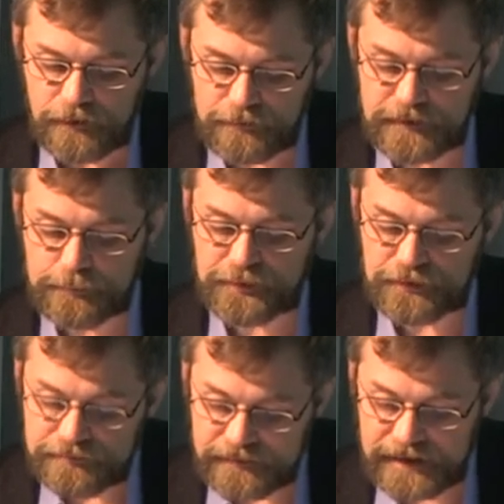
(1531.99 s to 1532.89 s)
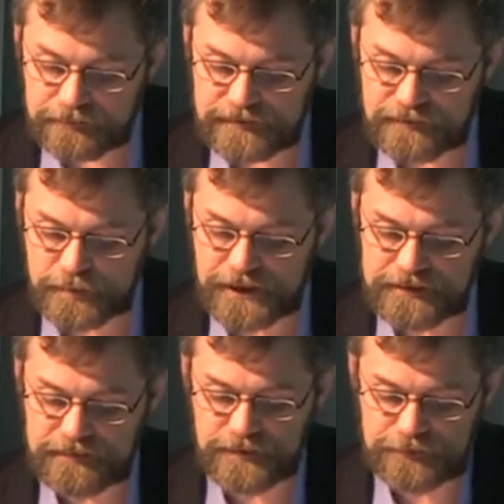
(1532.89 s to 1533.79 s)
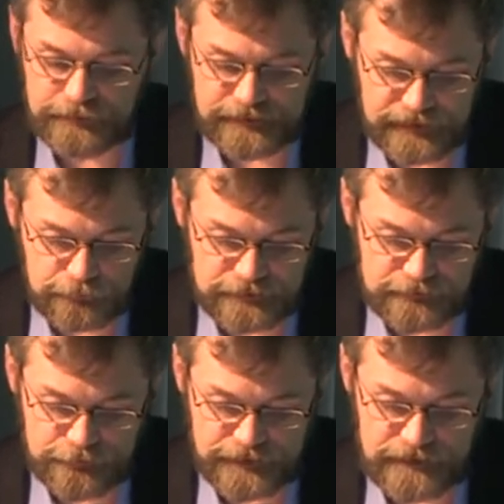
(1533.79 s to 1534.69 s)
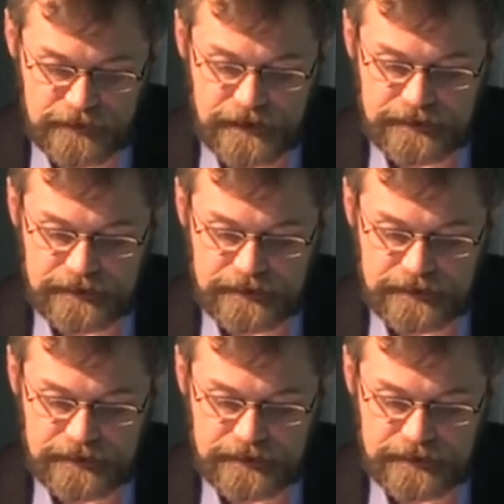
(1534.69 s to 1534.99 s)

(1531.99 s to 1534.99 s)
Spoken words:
of a profound disparity between language trained